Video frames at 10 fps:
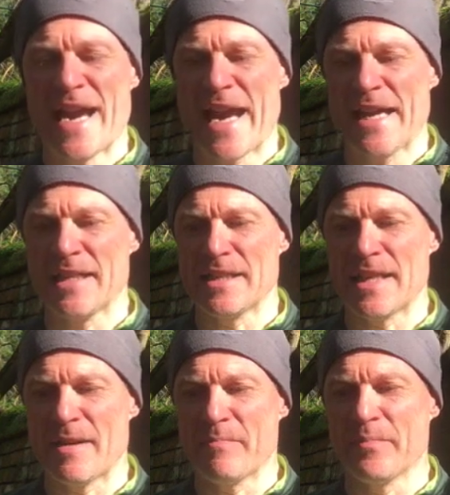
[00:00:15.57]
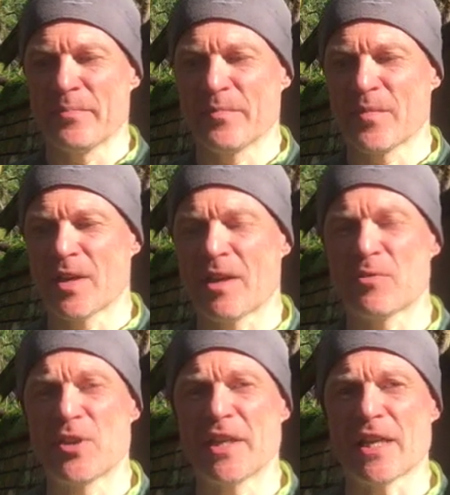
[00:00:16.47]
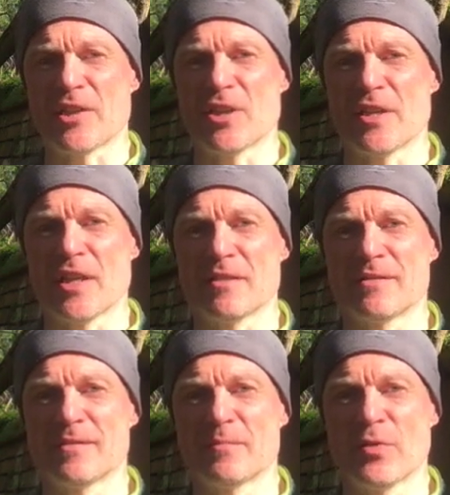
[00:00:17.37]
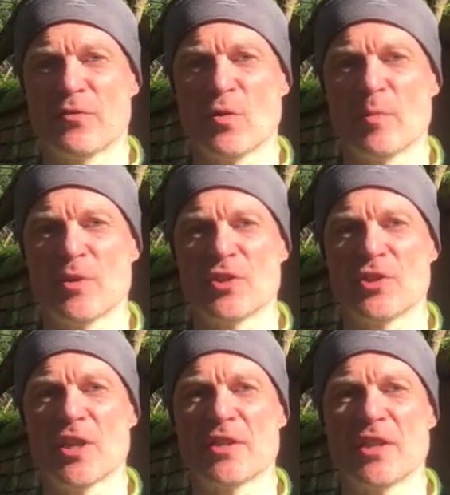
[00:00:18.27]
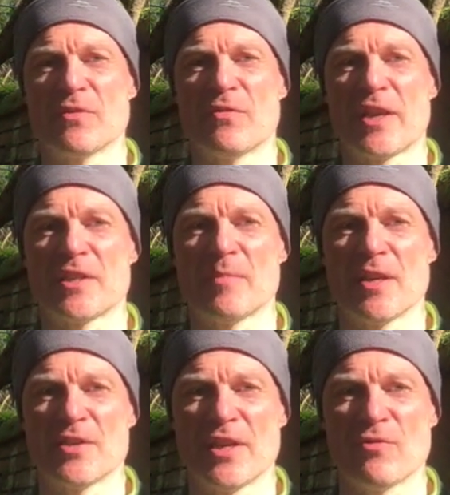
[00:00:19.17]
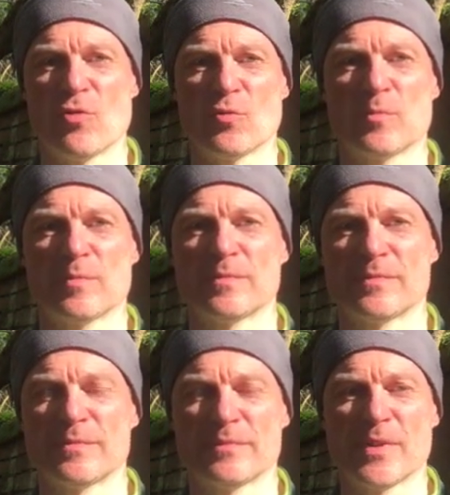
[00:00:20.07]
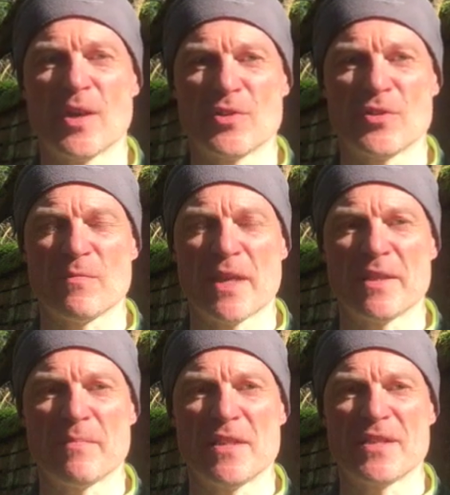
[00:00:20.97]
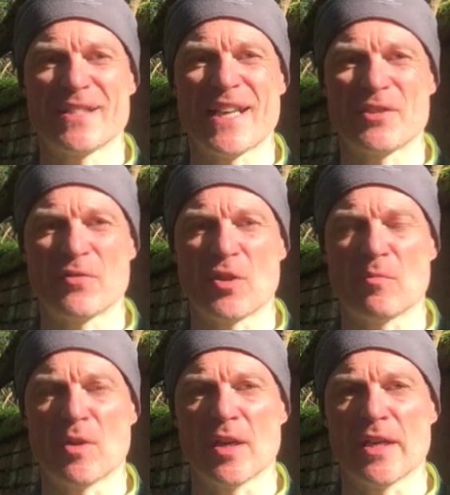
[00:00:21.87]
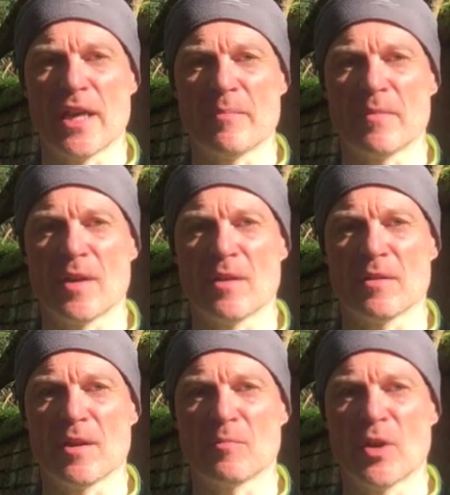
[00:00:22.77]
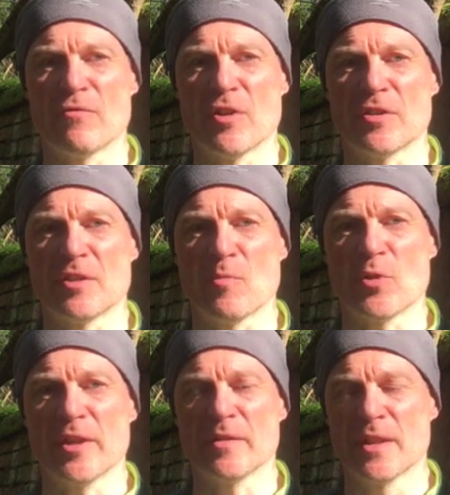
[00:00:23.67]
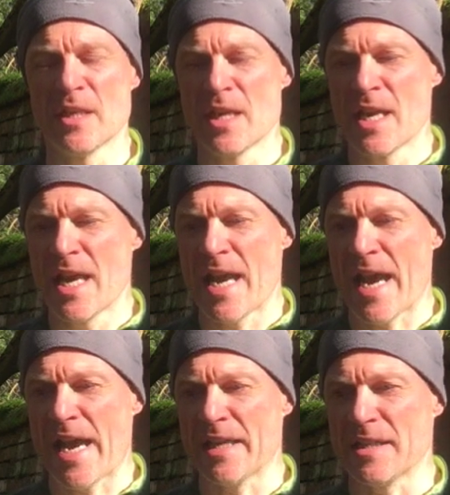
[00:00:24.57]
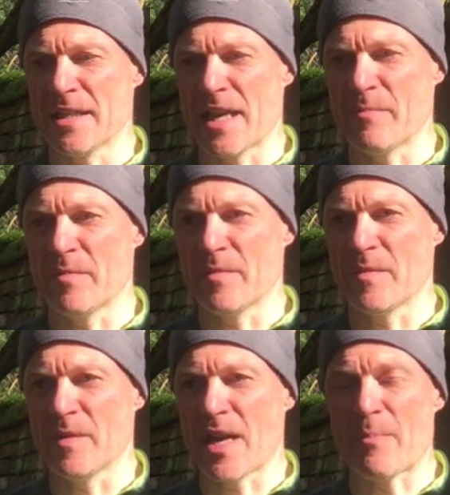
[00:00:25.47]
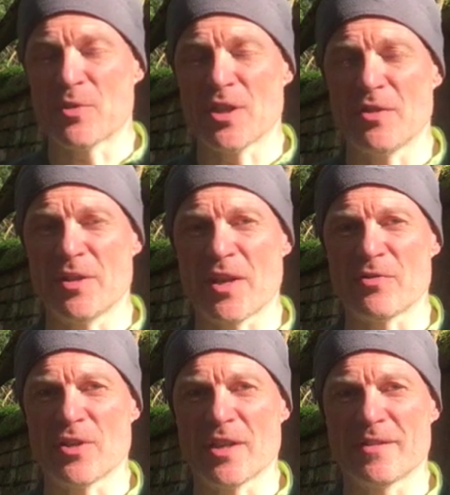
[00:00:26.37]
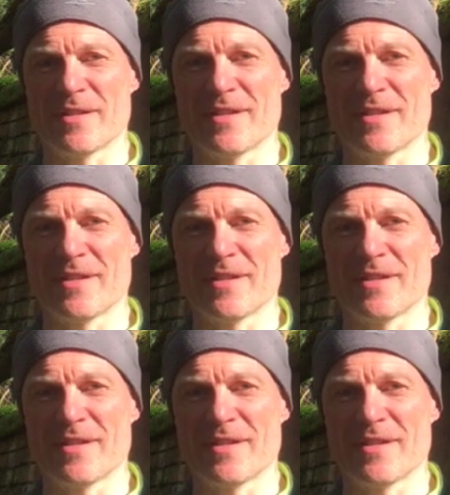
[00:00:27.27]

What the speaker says: and I was thinking actually that performance, agility and flexibility are all parts of making me successful on my run this morning. And absolutely those are